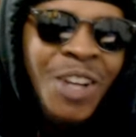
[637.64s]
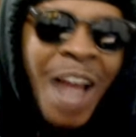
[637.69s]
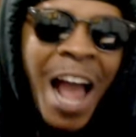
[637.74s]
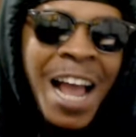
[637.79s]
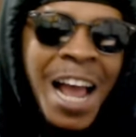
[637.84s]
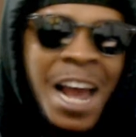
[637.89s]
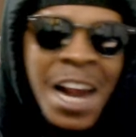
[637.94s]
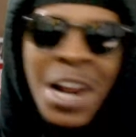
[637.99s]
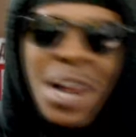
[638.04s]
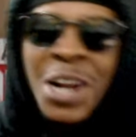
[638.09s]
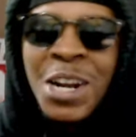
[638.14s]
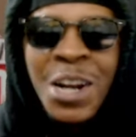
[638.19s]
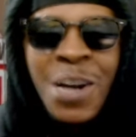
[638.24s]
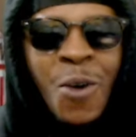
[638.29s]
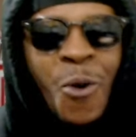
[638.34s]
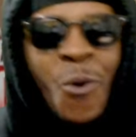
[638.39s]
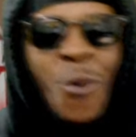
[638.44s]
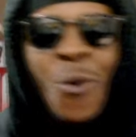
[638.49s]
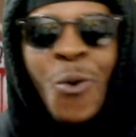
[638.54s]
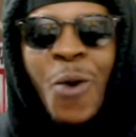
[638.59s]
I got an
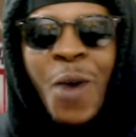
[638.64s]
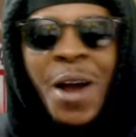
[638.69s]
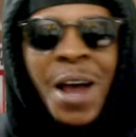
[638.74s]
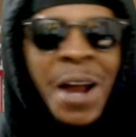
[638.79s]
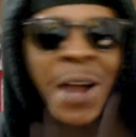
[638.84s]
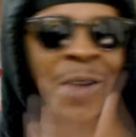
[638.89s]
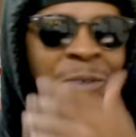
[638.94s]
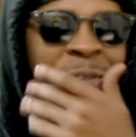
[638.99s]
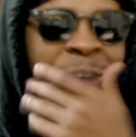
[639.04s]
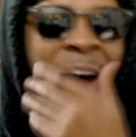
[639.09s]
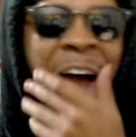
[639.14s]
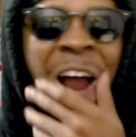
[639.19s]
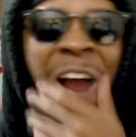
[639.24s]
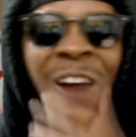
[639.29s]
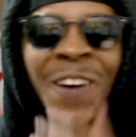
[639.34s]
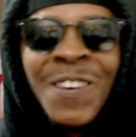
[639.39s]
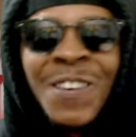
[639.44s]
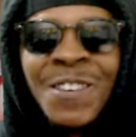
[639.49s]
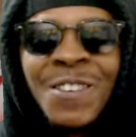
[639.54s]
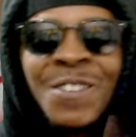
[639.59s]
oh, I got a
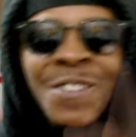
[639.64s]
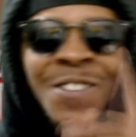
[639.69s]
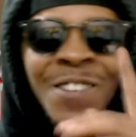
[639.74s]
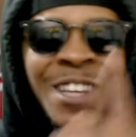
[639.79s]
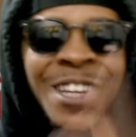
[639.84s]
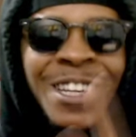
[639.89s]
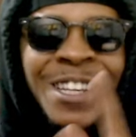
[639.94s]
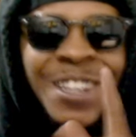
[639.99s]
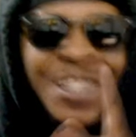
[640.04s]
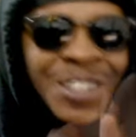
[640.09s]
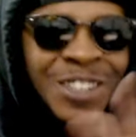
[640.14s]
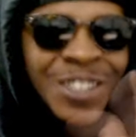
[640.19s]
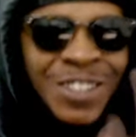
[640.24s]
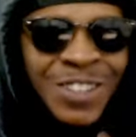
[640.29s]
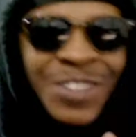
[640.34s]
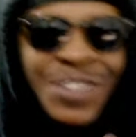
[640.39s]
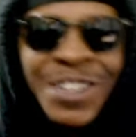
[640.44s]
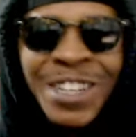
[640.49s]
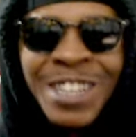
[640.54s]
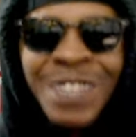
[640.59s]
fire video
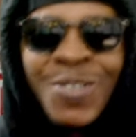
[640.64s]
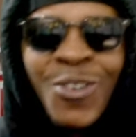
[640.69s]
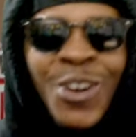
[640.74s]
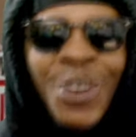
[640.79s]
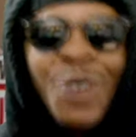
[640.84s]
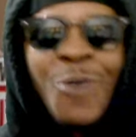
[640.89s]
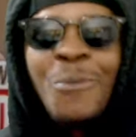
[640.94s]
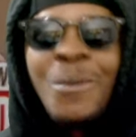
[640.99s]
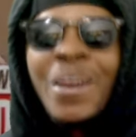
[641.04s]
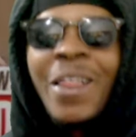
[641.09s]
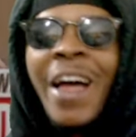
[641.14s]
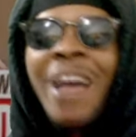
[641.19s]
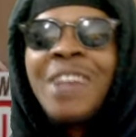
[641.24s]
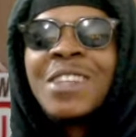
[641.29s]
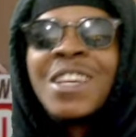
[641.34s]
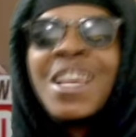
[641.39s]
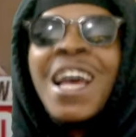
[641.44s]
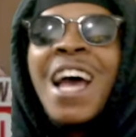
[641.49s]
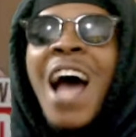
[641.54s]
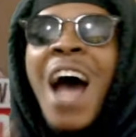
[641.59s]
too. This one gonna be like
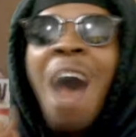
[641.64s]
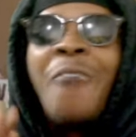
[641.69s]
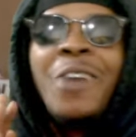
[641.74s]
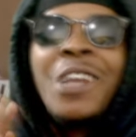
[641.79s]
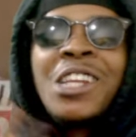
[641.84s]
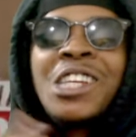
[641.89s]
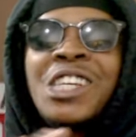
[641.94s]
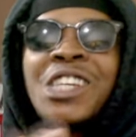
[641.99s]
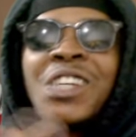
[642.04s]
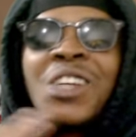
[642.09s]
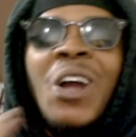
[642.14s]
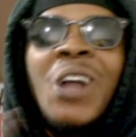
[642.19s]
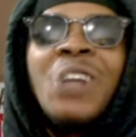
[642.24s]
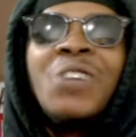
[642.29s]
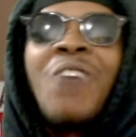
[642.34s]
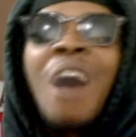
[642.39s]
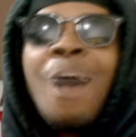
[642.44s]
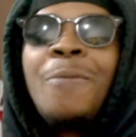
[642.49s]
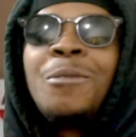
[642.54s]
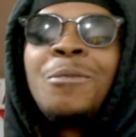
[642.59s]
I'm about to just start
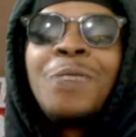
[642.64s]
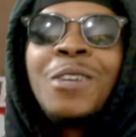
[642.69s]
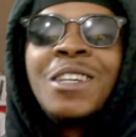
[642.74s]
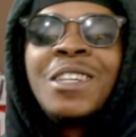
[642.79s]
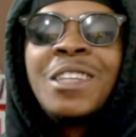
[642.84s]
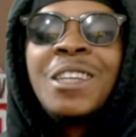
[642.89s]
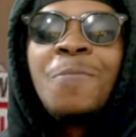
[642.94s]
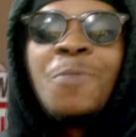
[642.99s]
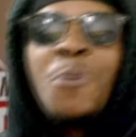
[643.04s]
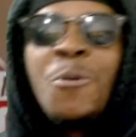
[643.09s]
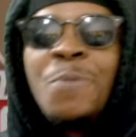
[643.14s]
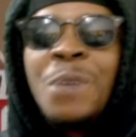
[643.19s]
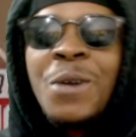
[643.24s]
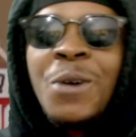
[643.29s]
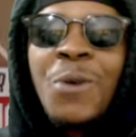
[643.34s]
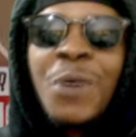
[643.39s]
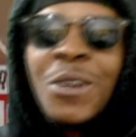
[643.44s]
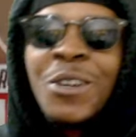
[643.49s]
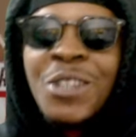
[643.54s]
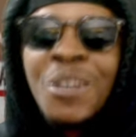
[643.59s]
dropping them because some gonna be
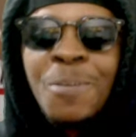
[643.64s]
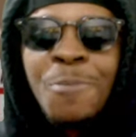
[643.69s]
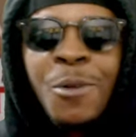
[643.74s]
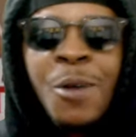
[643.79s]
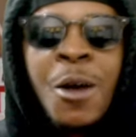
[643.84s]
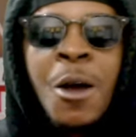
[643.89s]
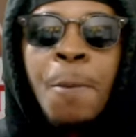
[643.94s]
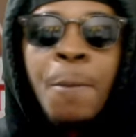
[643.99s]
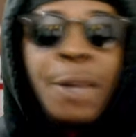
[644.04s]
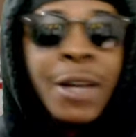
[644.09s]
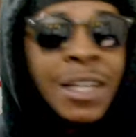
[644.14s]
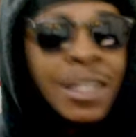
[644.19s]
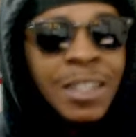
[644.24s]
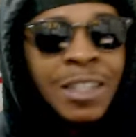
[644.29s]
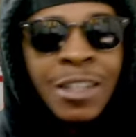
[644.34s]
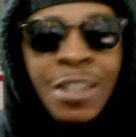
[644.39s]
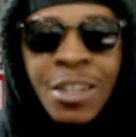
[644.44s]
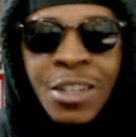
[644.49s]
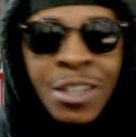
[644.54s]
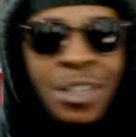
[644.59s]
quicker, some but but it's
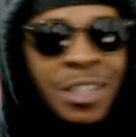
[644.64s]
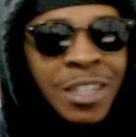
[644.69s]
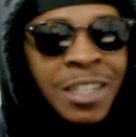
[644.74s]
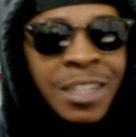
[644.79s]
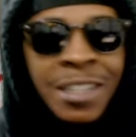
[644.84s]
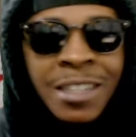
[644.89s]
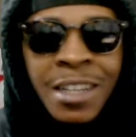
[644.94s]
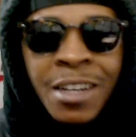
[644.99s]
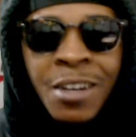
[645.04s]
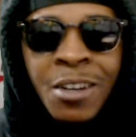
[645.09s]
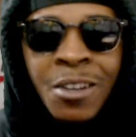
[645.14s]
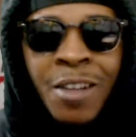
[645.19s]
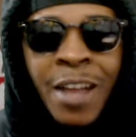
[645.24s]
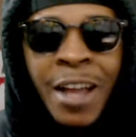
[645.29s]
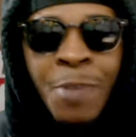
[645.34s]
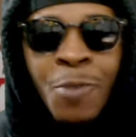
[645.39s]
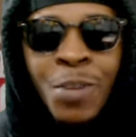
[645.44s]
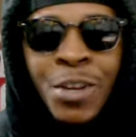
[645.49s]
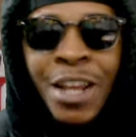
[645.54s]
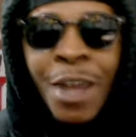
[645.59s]
good detail.
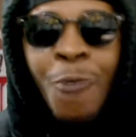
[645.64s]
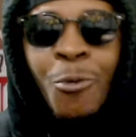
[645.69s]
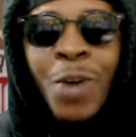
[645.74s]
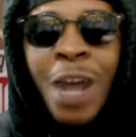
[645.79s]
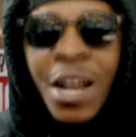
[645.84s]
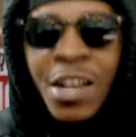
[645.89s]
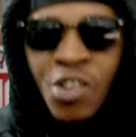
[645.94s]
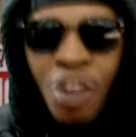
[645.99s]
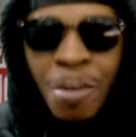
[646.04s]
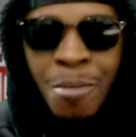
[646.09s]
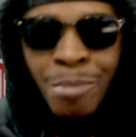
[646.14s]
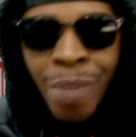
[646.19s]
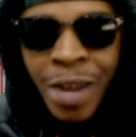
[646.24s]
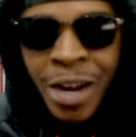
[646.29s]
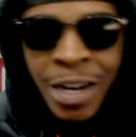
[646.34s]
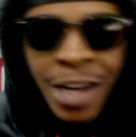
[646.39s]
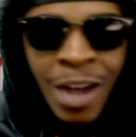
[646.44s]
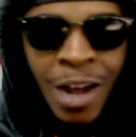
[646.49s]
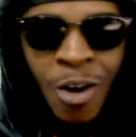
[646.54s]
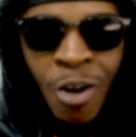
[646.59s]
Like when y'all when I start
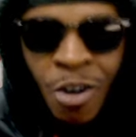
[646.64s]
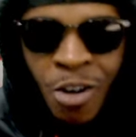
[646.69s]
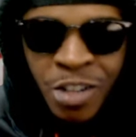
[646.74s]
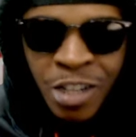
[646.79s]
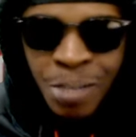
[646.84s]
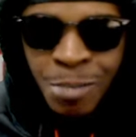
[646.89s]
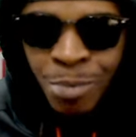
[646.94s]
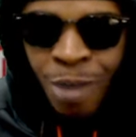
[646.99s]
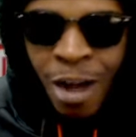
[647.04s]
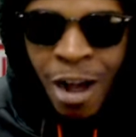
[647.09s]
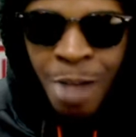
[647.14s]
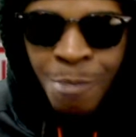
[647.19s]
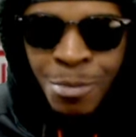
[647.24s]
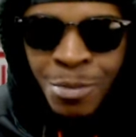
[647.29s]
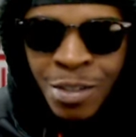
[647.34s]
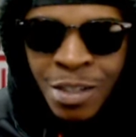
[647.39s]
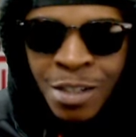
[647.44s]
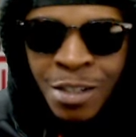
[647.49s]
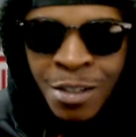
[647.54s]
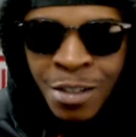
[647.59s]
breaking out all these
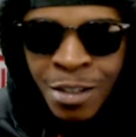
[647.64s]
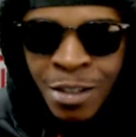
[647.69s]
problems and